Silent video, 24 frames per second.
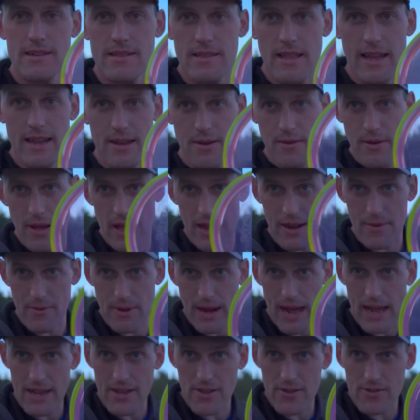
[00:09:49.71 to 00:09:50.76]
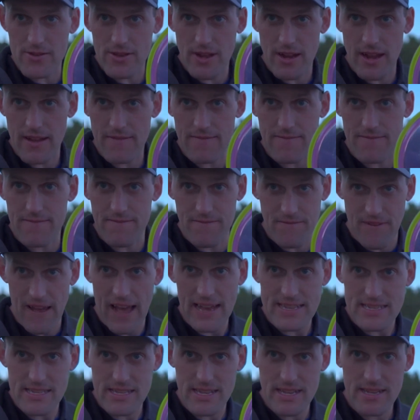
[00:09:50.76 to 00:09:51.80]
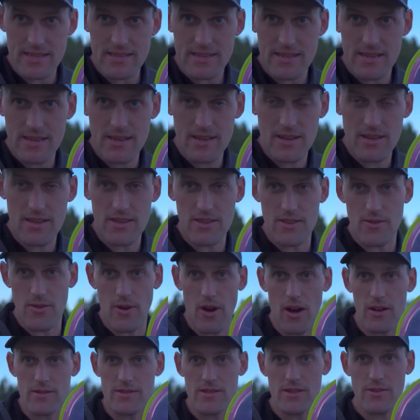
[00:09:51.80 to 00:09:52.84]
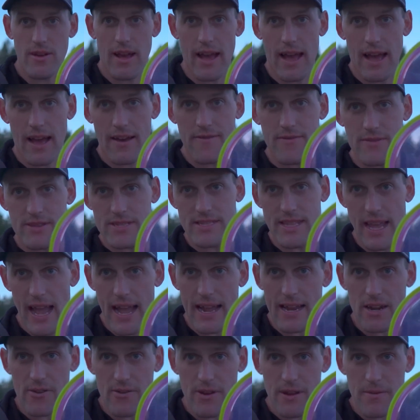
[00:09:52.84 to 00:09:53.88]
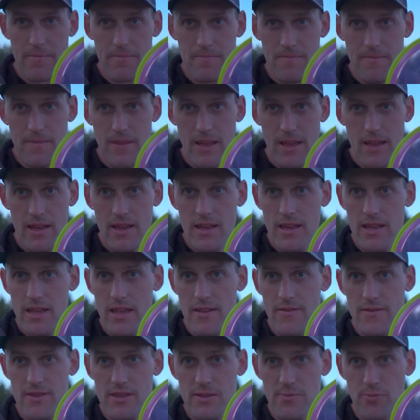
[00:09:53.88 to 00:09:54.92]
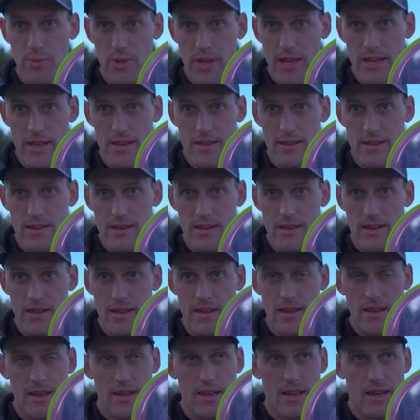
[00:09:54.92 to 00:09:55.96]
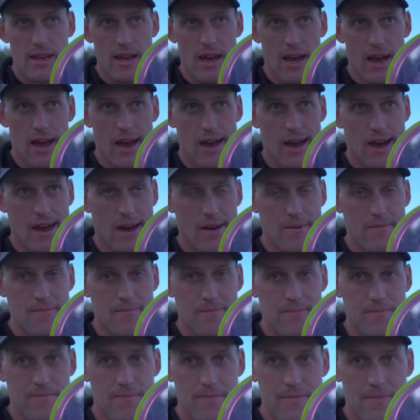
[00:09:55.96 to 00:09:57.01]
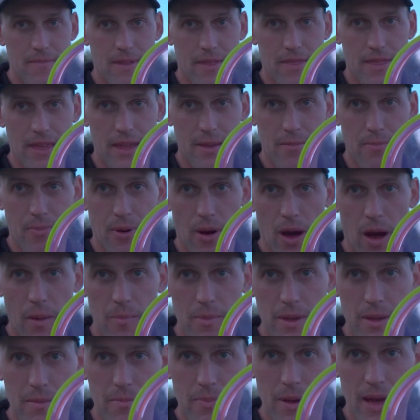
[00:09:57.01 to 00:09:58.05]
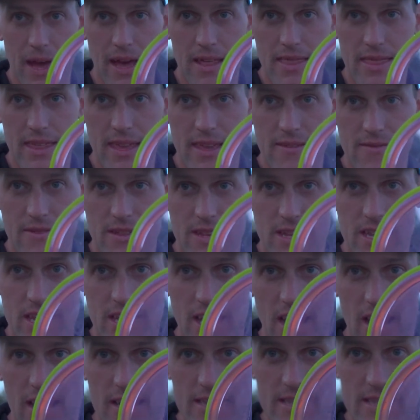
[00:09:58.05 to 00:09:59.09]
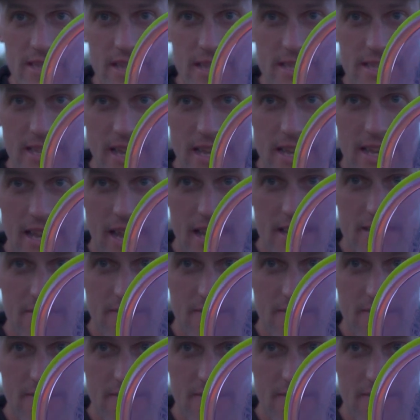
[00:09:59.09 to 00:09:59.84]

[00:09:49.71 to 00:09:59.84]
like what I use on a fast disc. You also have a stack grip, you have a split. I think Paul Macbeth even tucks his index